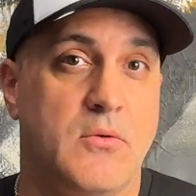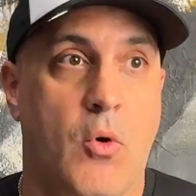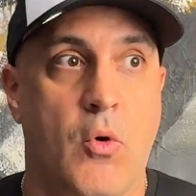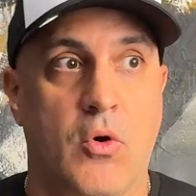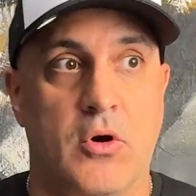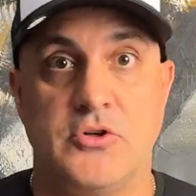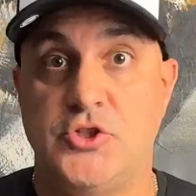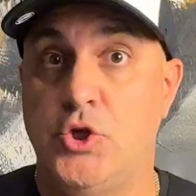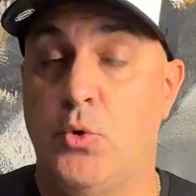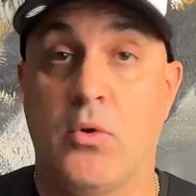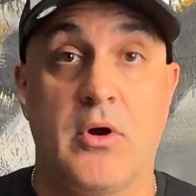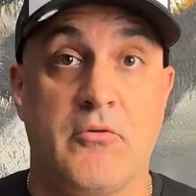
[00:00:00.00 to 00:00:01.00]
Or do
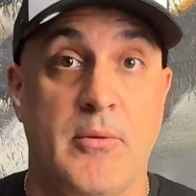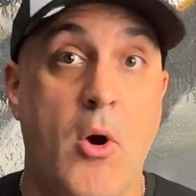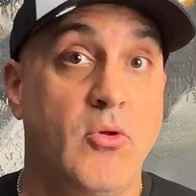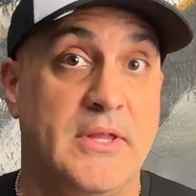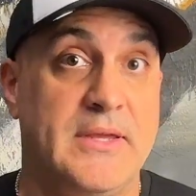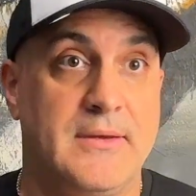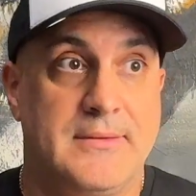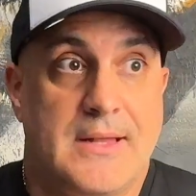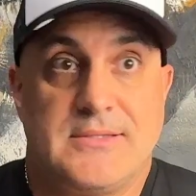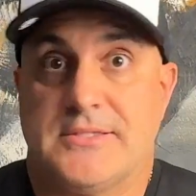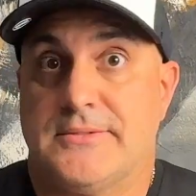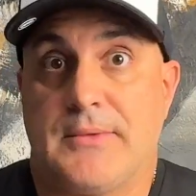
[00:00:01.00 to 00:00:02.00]
you work remotely and
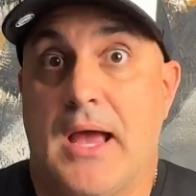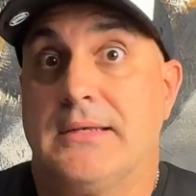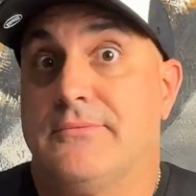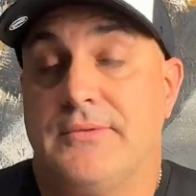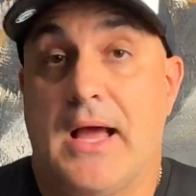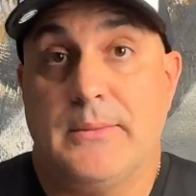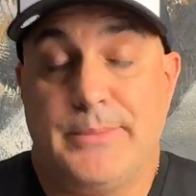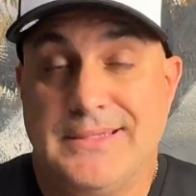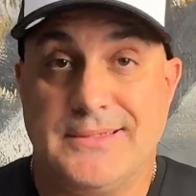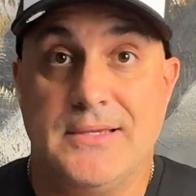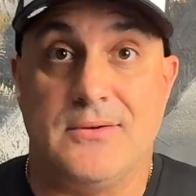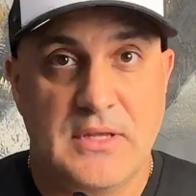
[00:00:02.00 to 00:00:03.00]
that's kind of not a
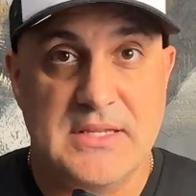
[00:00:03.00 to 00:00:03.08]
big deal?